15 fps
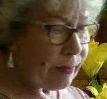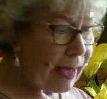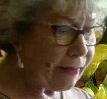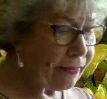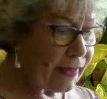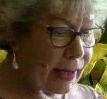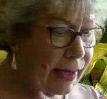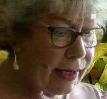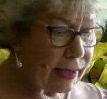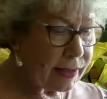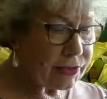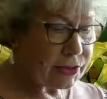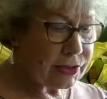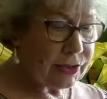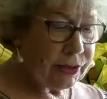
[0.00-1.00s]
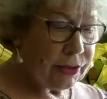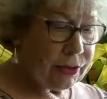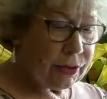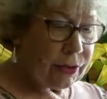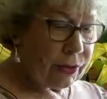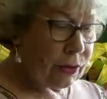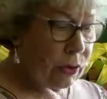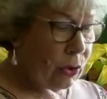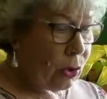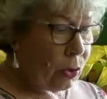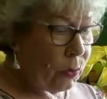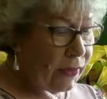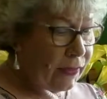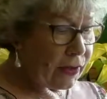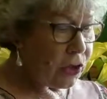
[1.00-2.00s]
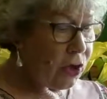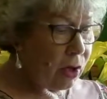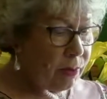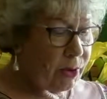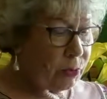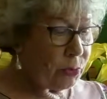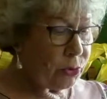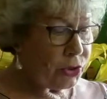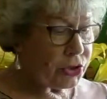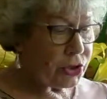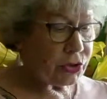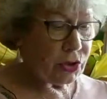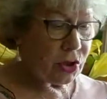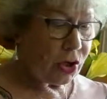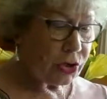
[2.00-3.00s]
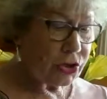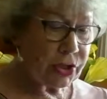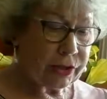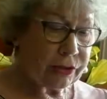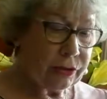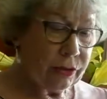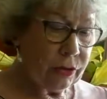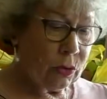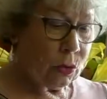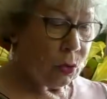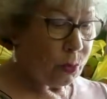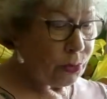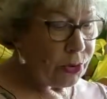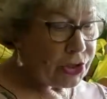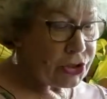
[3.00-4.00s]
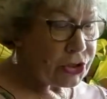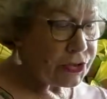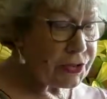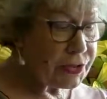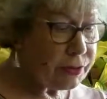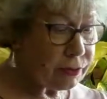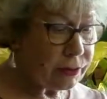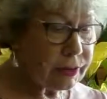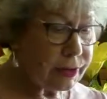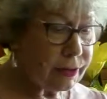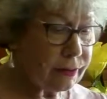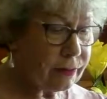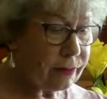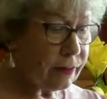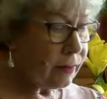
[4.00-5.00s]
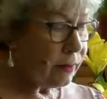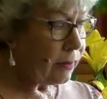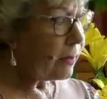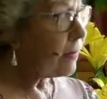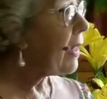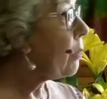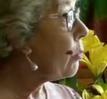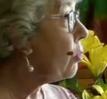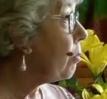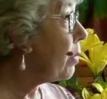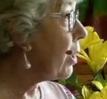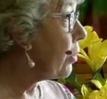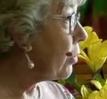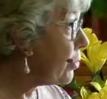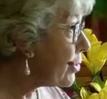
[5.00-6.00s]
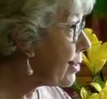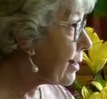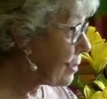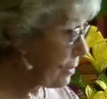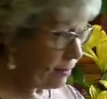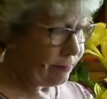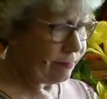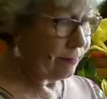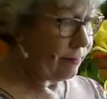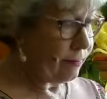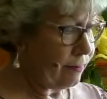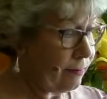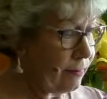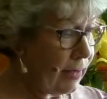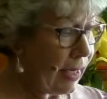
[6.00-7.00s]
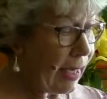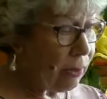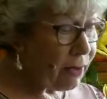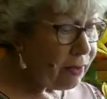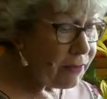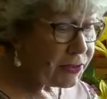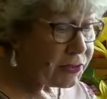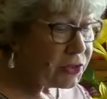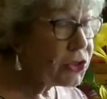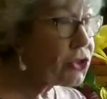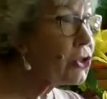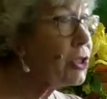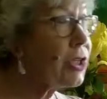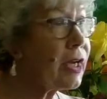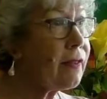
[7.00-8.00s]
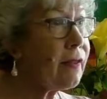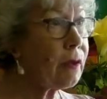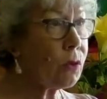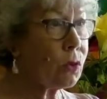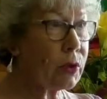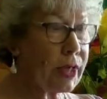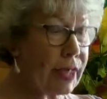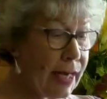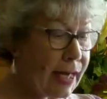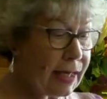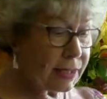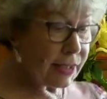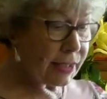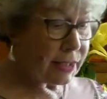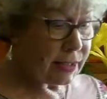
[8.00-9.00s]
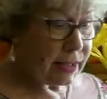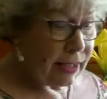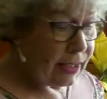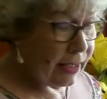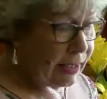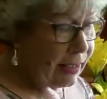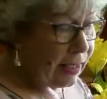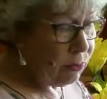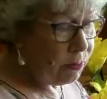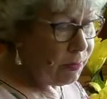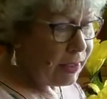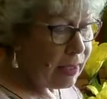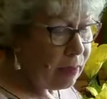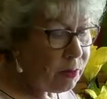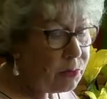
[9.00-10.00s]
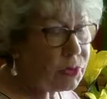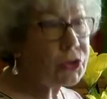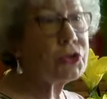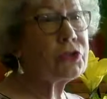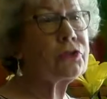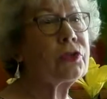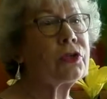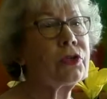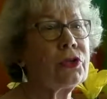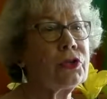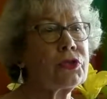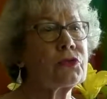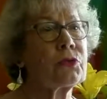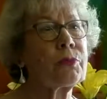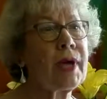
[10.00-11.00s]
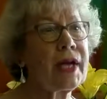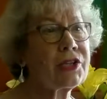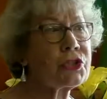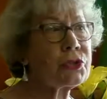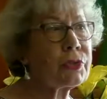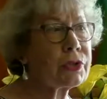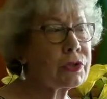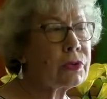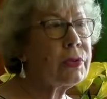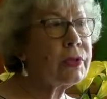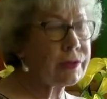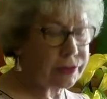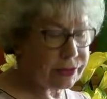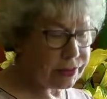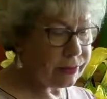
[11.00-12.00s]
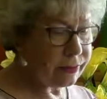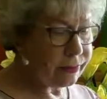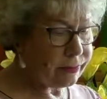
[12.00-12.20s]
about the house, whether common printed cotton or precious silk, they would be useless. However, stitched together or connected, they would become a beautiful and useful patchwork quilt.